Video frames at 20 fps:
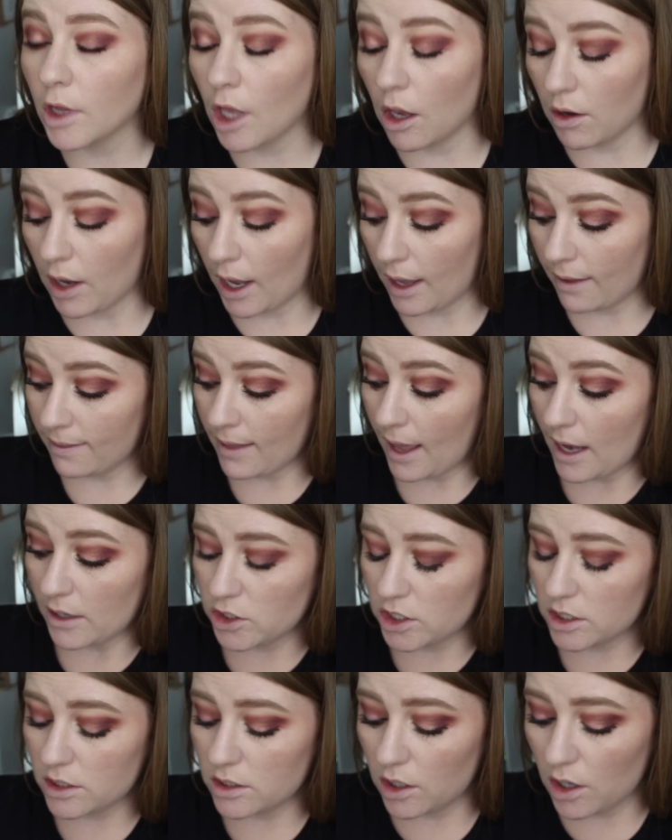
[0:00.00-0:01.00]
Okay,
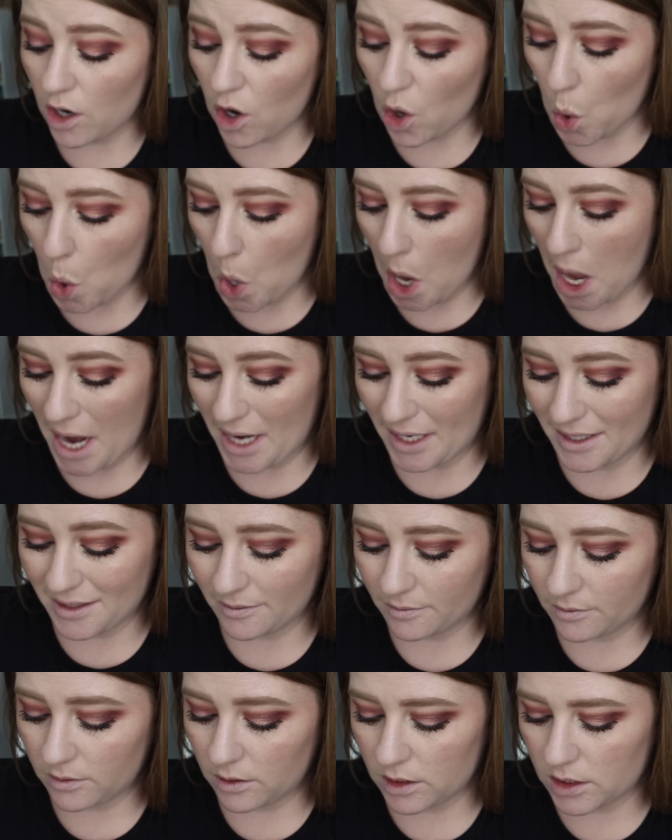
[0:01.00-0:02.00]
lashes are
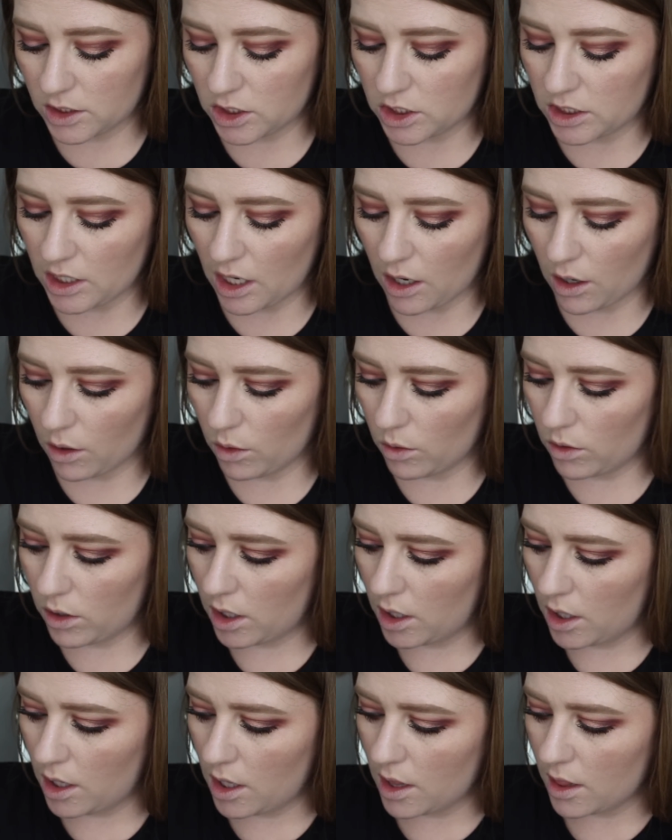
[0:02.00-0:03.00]
on,
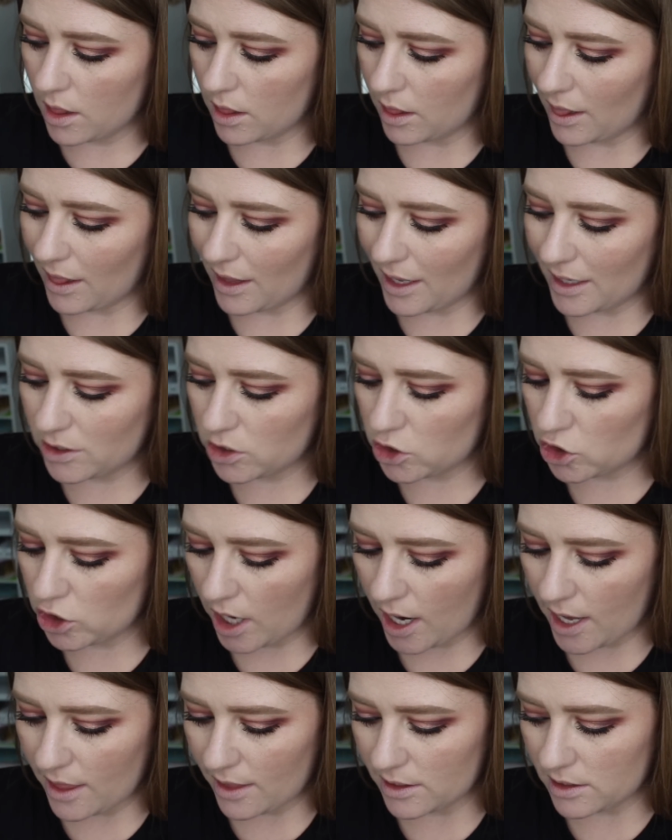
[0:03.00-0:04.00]
so let's
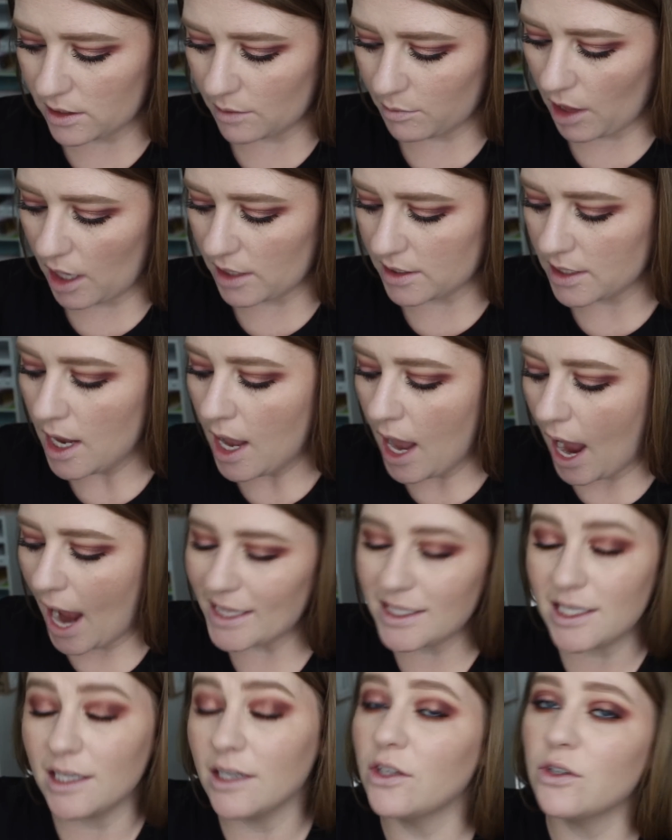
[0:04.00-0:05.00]
try this lip gloss.
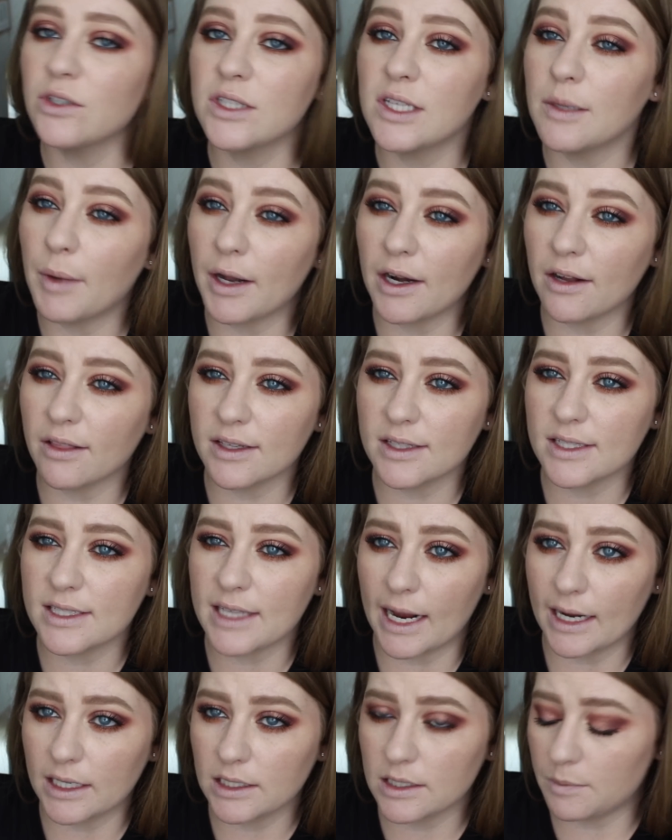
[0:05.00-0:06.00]
I didn't use the Better Than
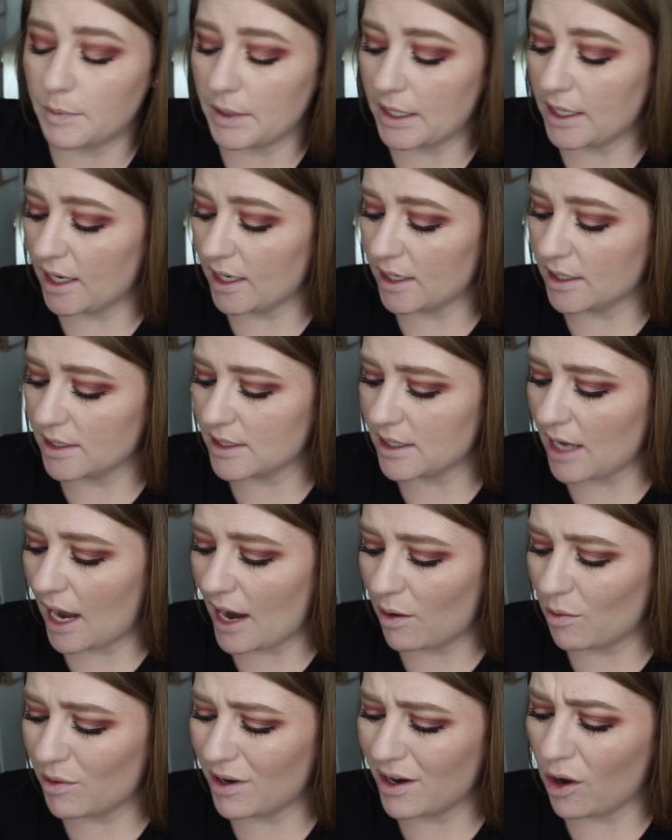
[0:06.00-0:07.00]
Sex because
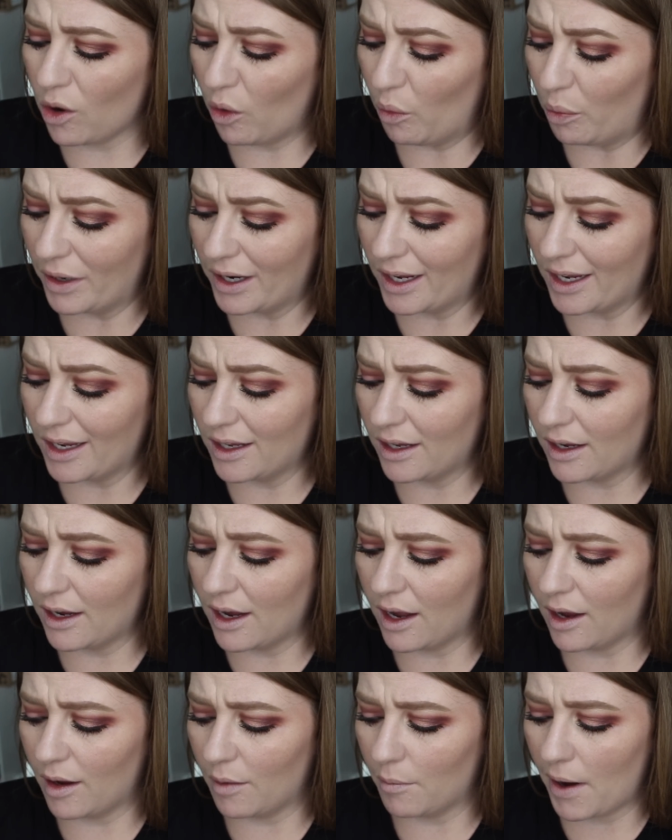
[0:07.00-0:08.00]
I don't want to open it.
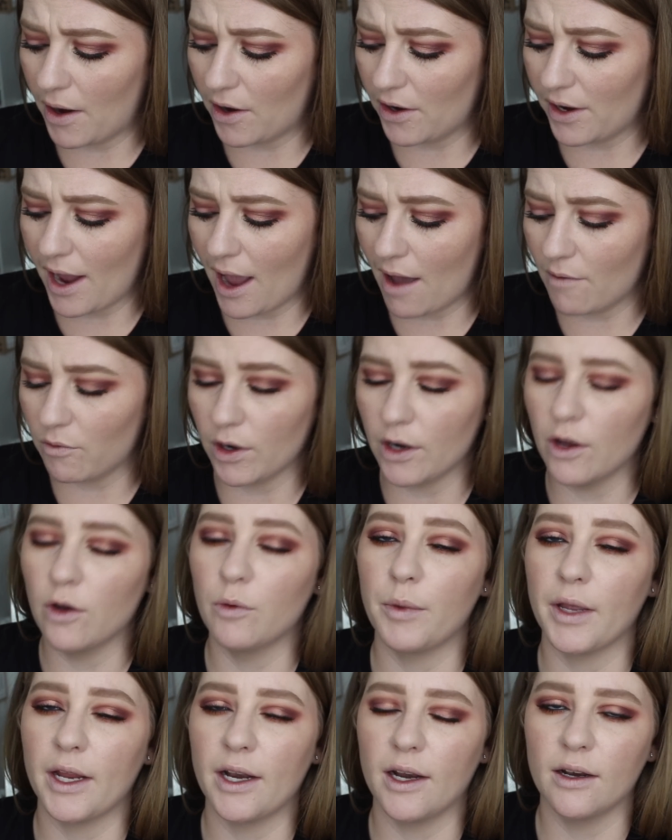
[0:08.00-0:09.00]
I already have one
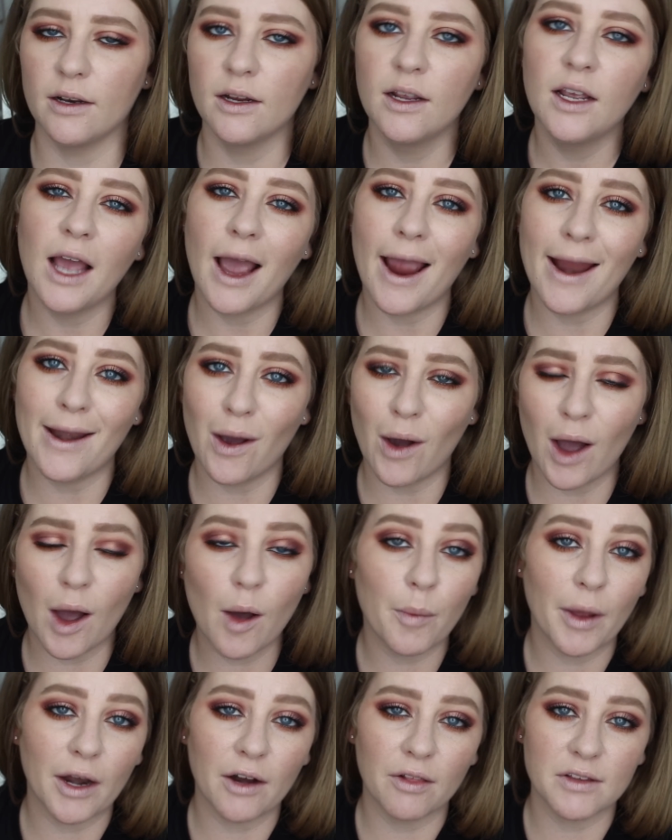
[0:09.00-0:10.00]
open. I know
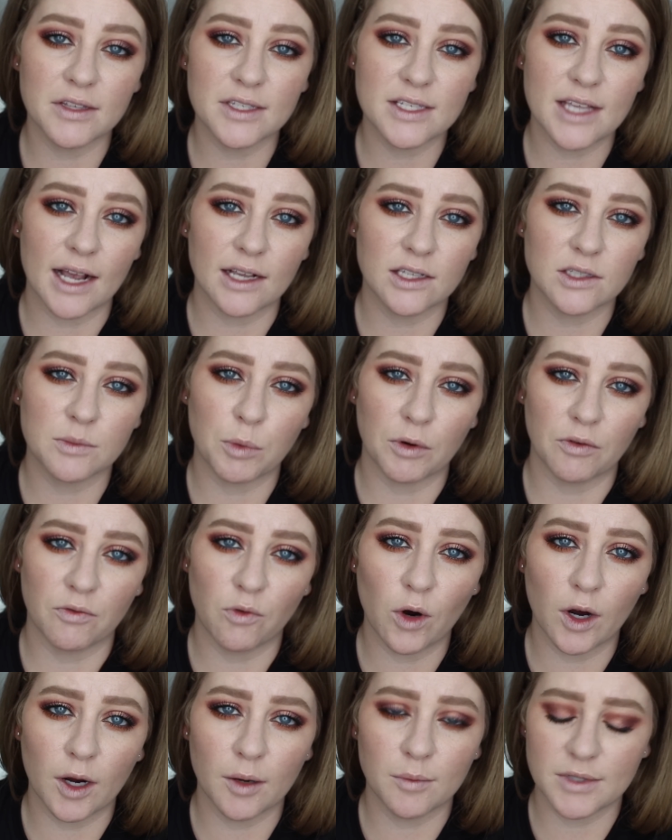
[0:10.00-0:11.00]
how Better Than Sex
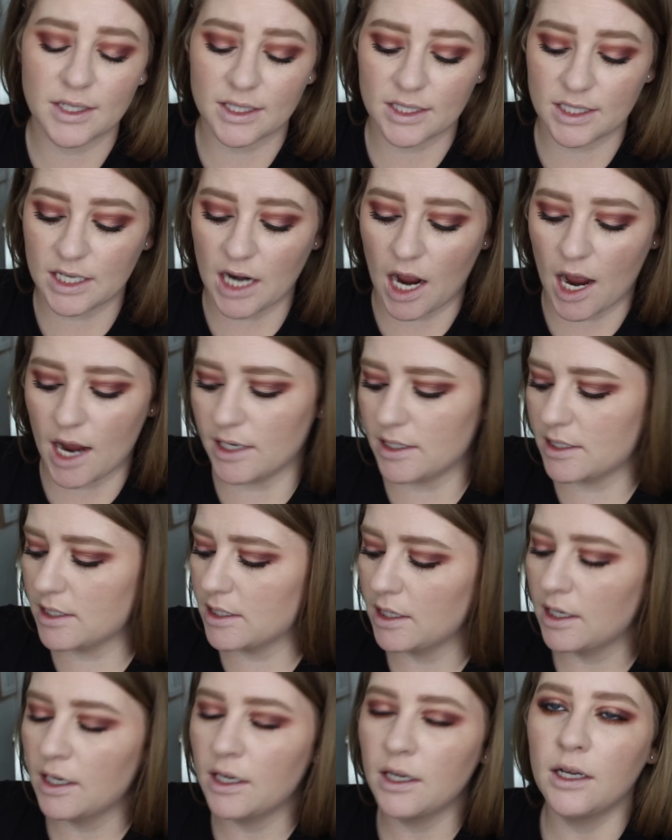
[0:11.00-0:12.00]
performs. It's
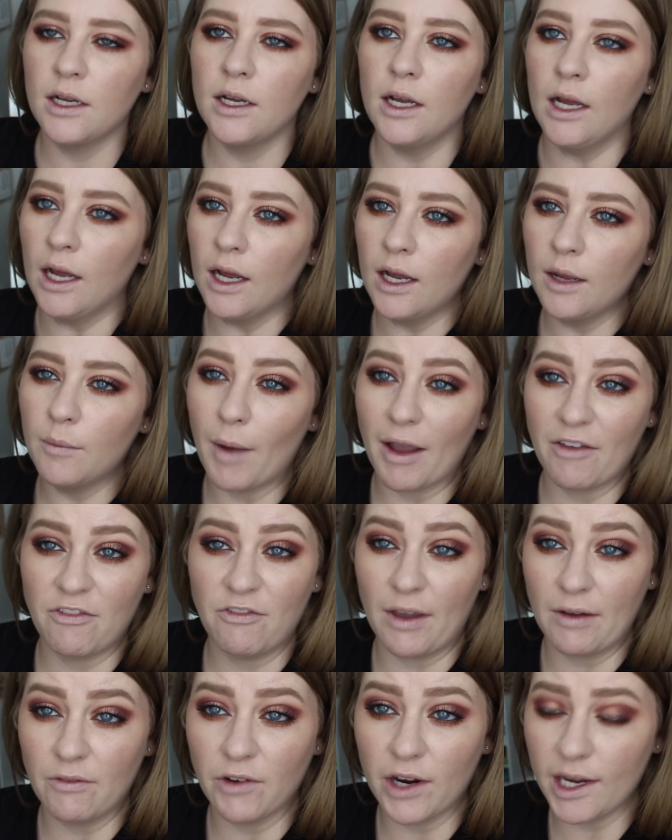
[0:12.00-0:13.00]
not my
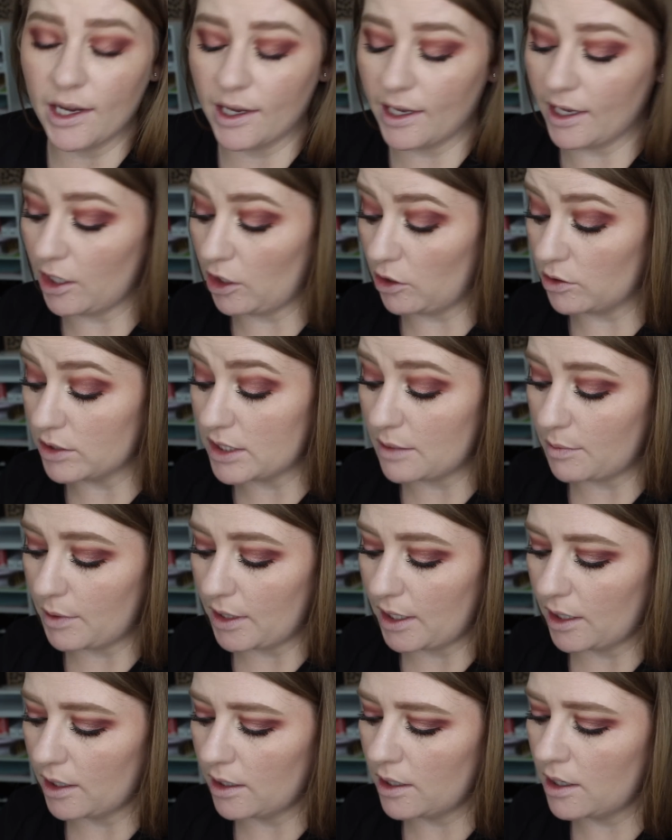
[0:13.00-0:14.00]
favorite. It used to
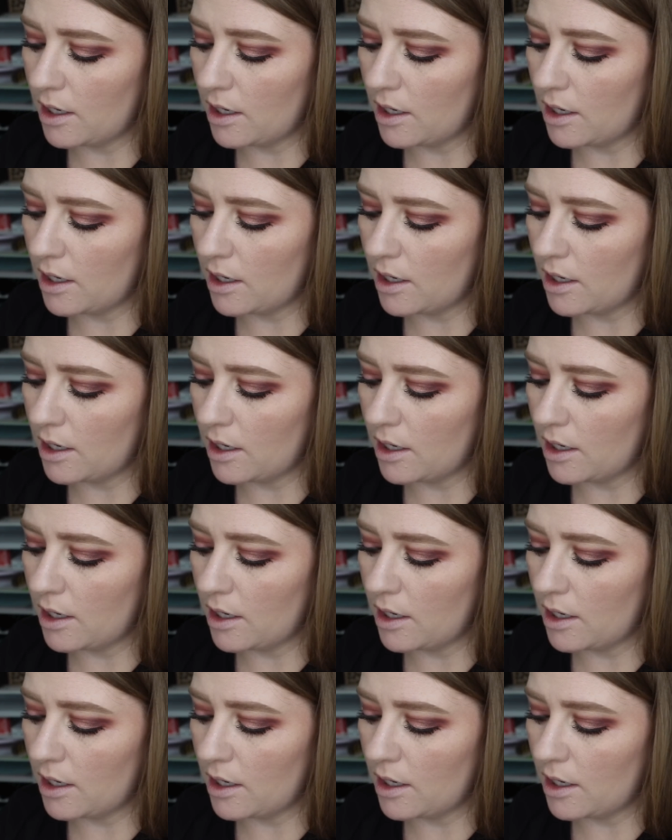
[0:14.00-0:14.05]
be.